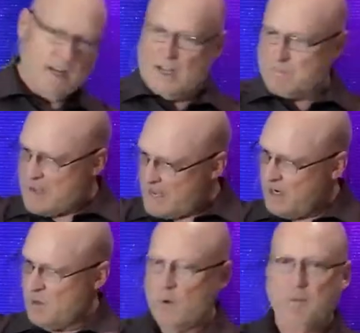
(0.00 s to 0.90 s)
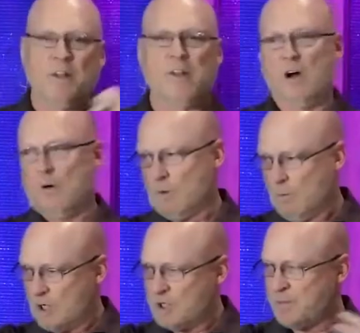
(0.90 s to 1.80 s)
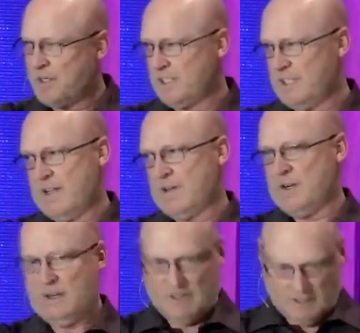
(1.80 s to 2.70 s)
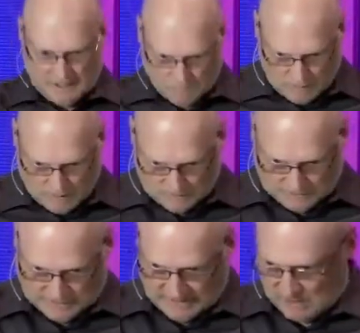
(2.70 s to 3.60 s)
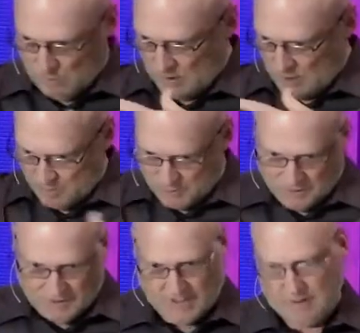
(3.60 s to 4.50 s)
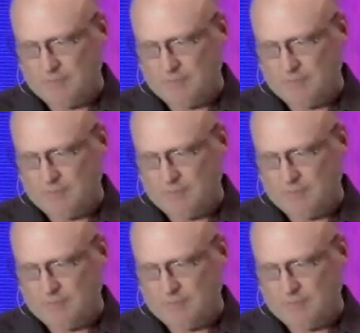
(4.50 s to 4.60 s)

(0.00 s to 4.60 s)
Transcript: men and women. They all were worshiping together in one, in one community.